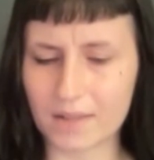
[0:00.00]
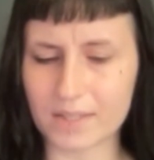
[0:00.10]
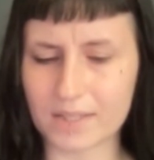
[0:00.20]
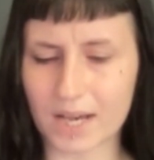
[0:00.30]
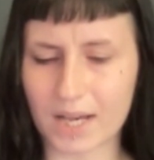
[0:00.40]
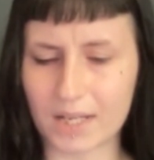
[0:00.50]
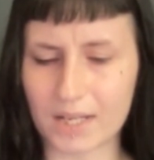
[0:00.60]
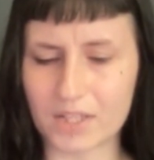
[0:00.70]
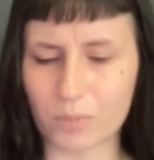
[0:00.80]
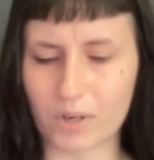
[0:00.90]
This guy
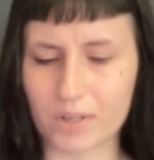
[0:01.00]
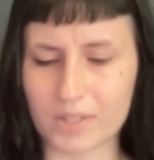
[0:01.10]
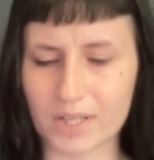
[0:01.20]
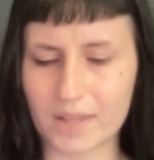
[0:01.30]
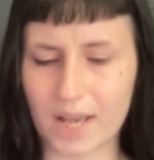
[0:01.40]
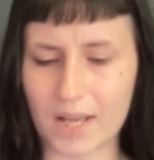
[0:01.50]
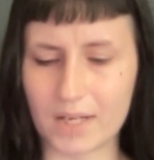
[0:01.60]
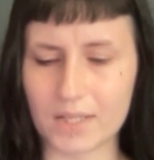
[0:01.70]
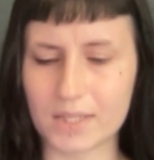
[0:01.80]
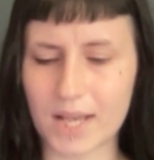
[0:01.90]
is worse
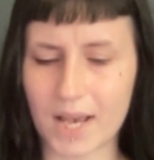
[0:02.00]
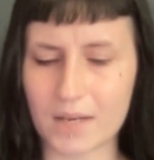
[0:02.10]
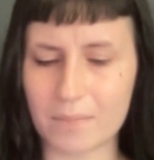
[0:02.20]
than Zed,